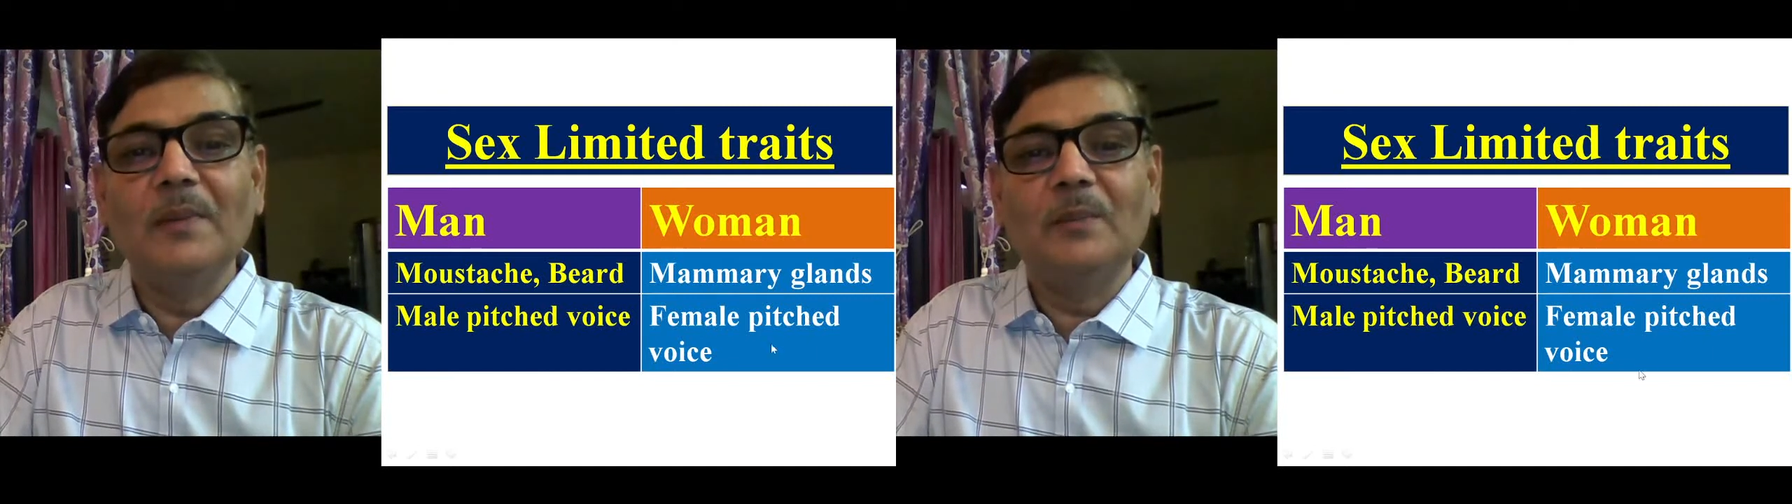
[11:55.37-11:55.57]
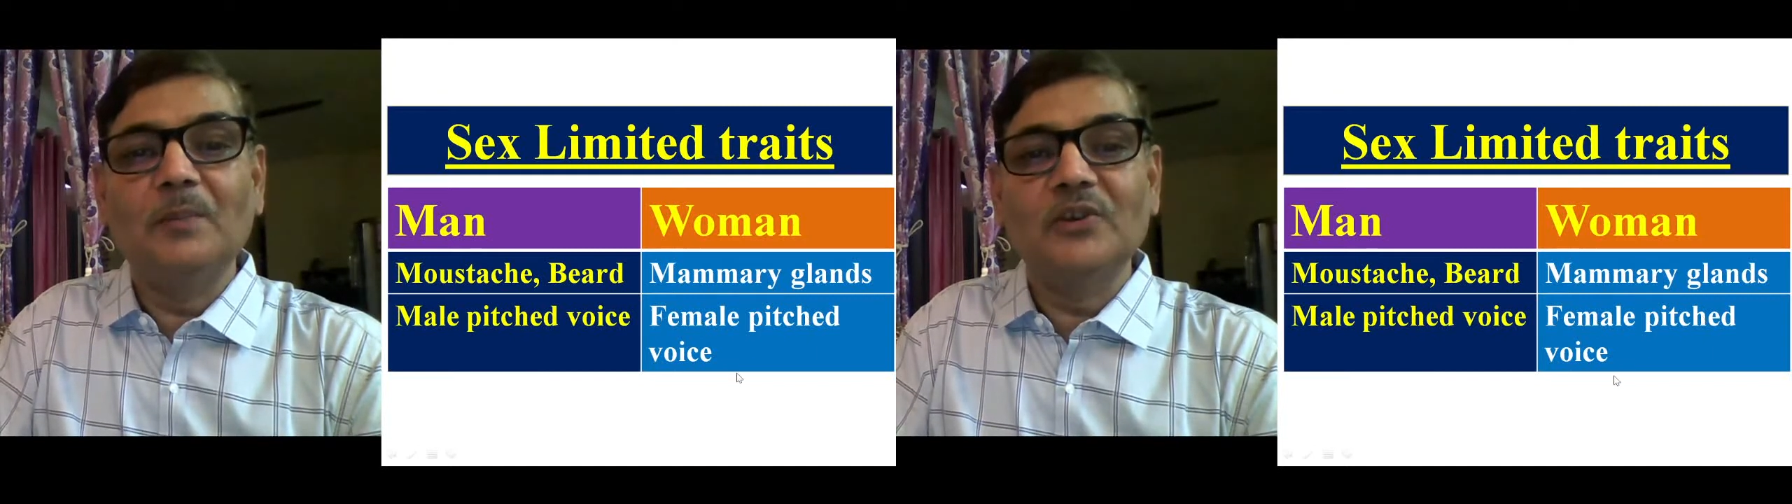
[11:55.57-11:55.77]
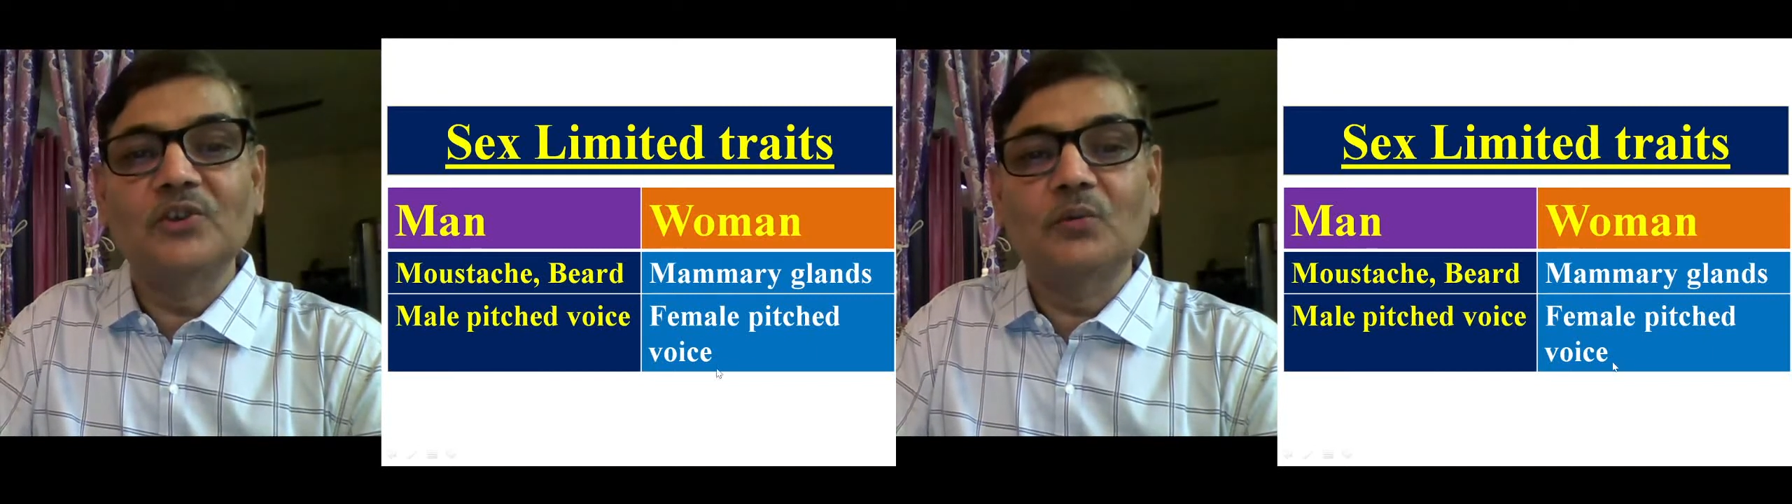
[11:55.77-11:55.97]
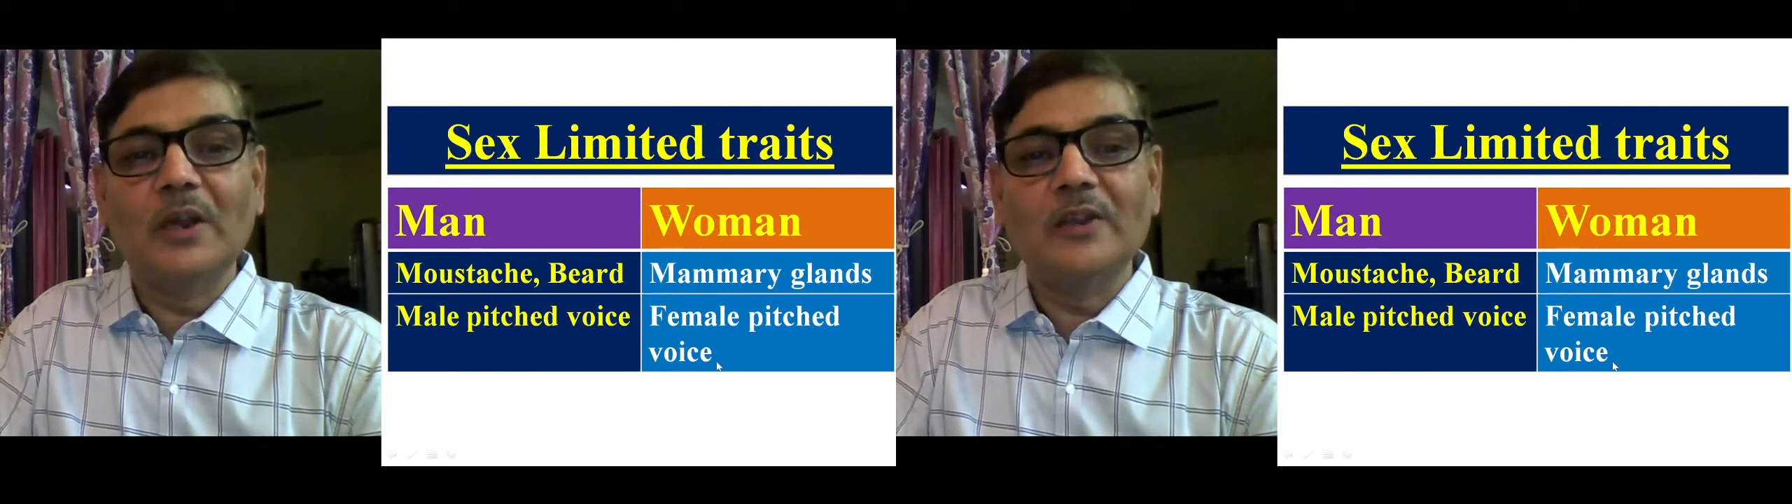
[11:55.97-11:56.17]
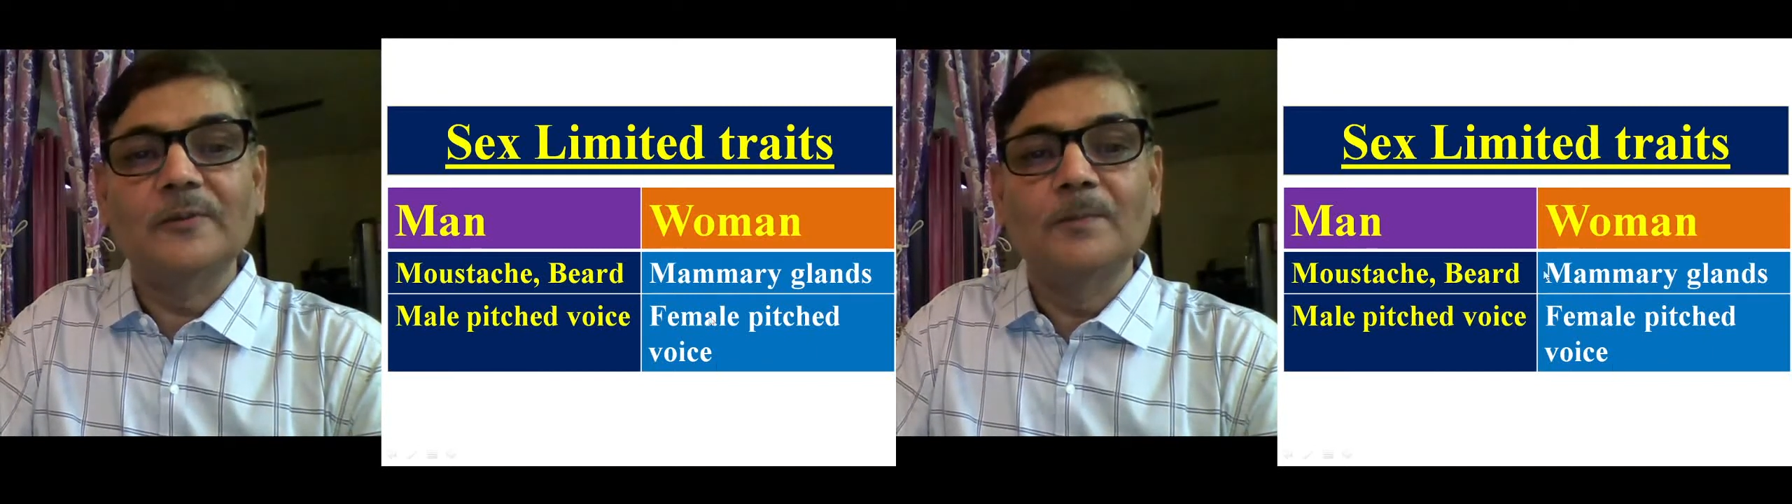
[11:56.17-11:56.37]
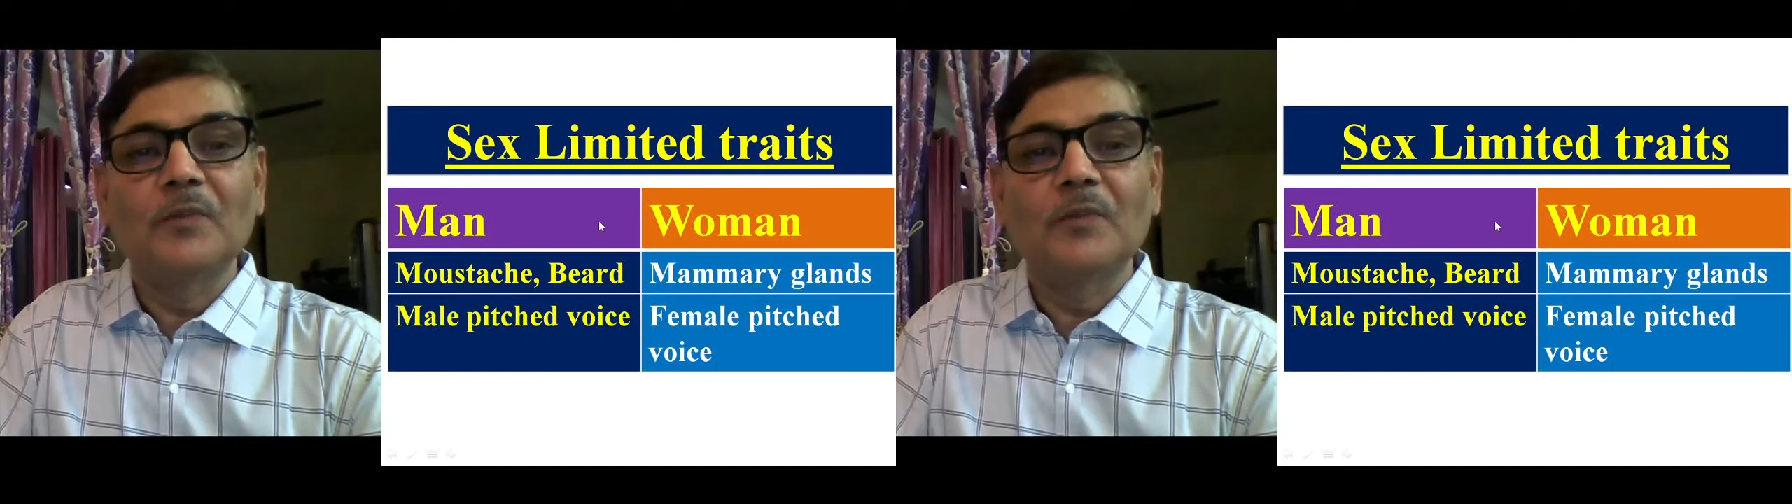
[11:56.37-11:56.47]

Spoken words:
pissed bias.